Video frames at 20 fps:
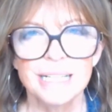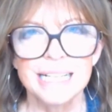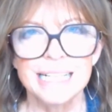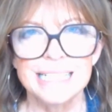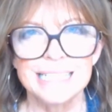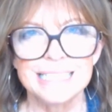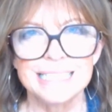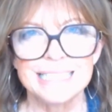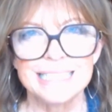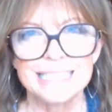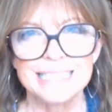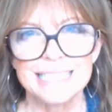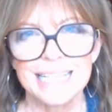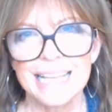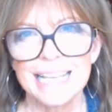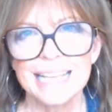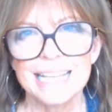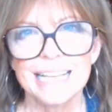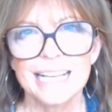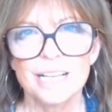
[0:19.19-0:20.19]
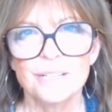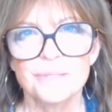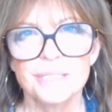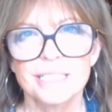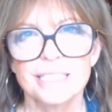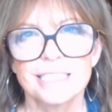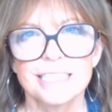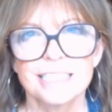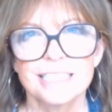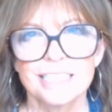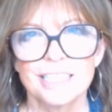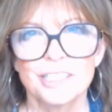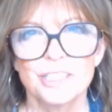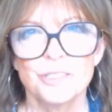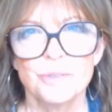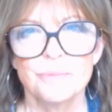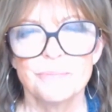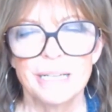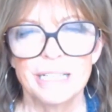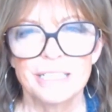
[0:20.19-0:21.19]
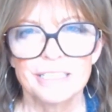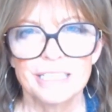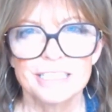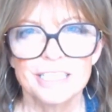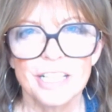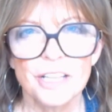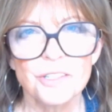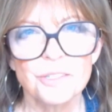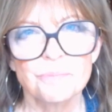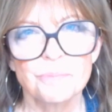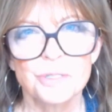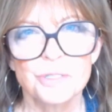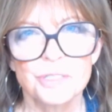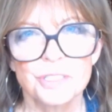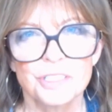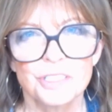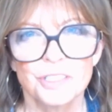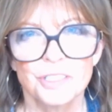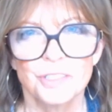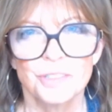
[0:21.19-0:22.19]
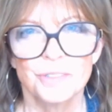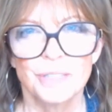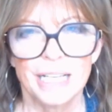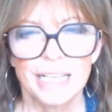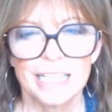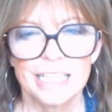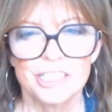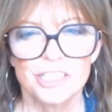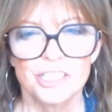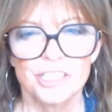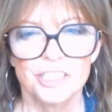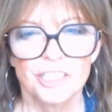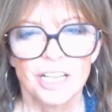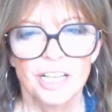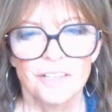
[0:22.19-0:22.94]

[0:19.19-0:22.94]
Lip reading: Today, I was going to tell you about another person who aged